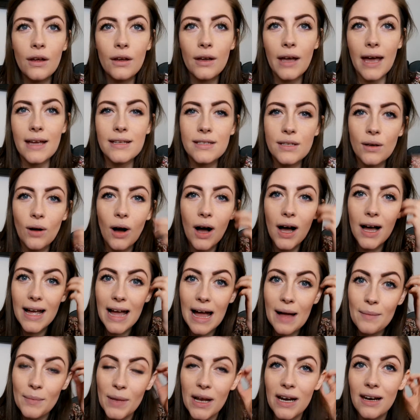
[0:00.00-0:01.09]
Okay, so I
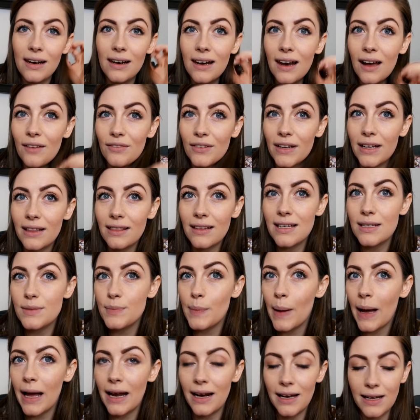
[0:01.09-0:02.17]
am loving this
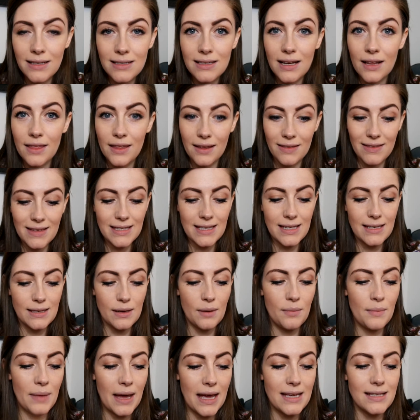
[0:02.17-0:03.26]
palette. I think this is
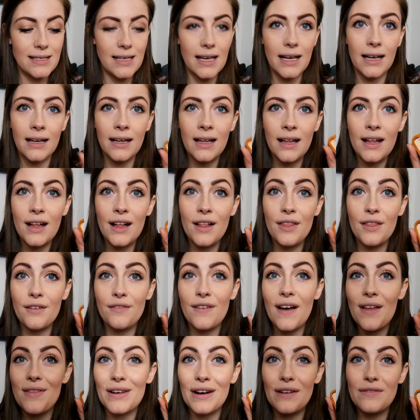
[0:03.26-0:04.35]
amazing. The
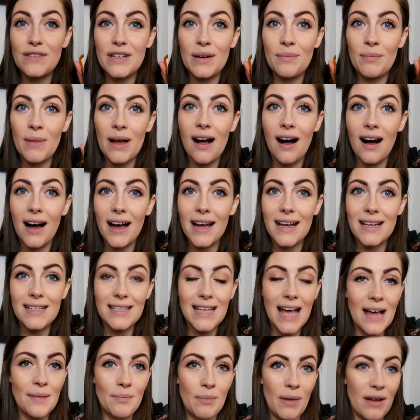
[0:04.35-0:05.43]
fact that I've done my eyes
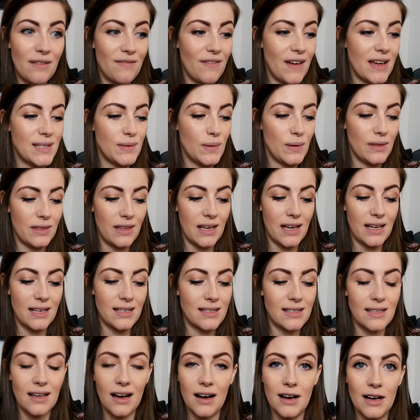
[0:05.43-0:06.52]
and my face with
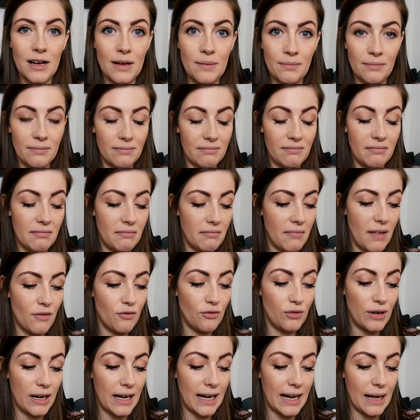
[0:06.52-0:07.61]
this, I'm
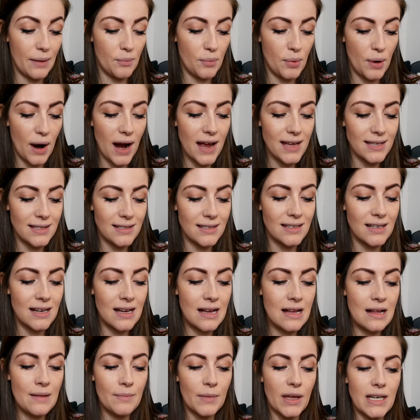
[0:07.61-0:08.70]
really impressed.
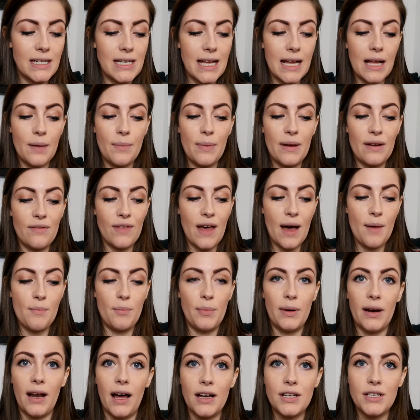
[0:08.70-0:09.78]
I'm gonna take a bit of that
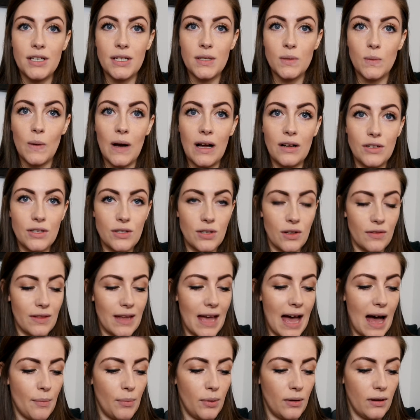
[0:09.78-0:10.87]
blush as well, just on
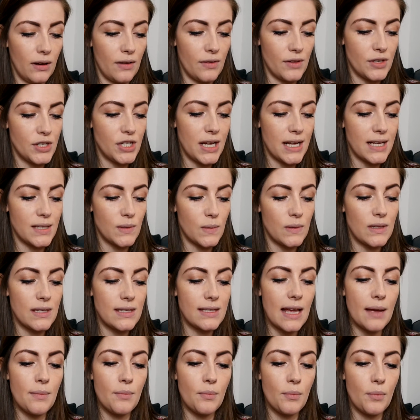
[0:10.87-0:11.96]
the apple of the cheeks with the
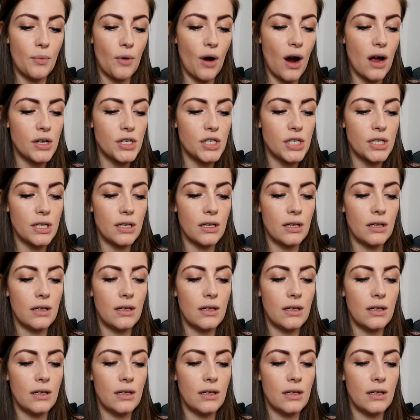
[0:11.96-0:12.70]
same brush.